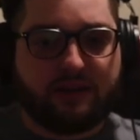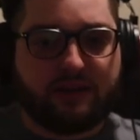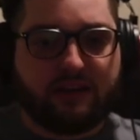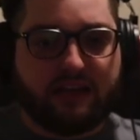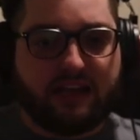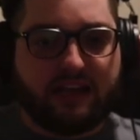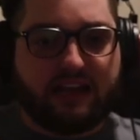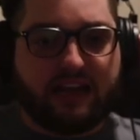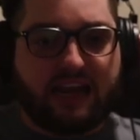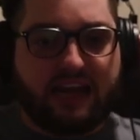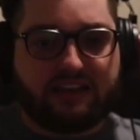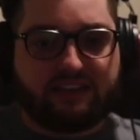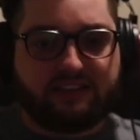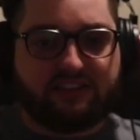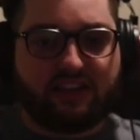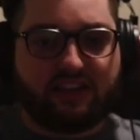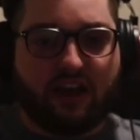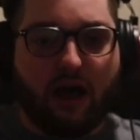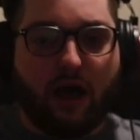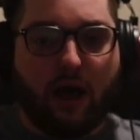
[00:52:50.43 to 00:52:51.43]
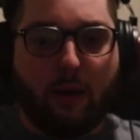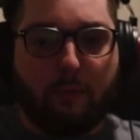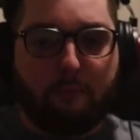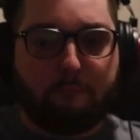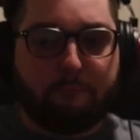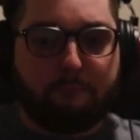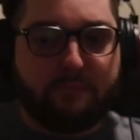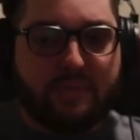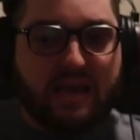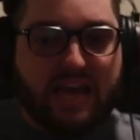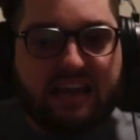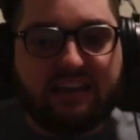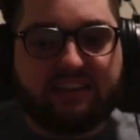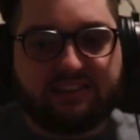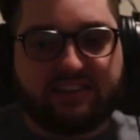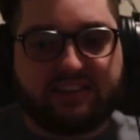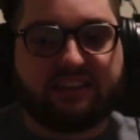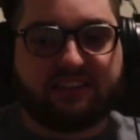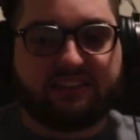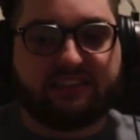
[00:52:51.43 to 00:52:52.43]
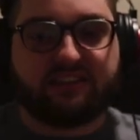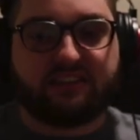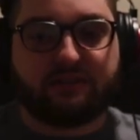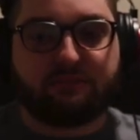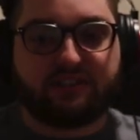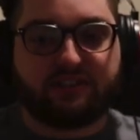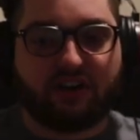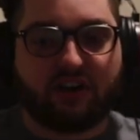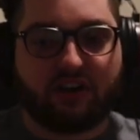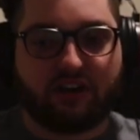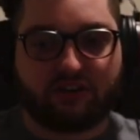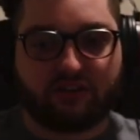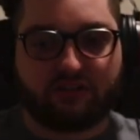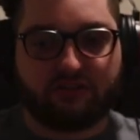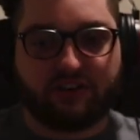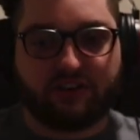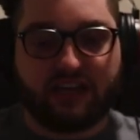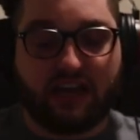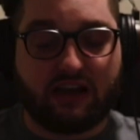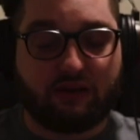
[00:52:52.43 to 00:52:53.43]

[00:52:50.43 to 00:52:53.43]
It has amazing cinematography.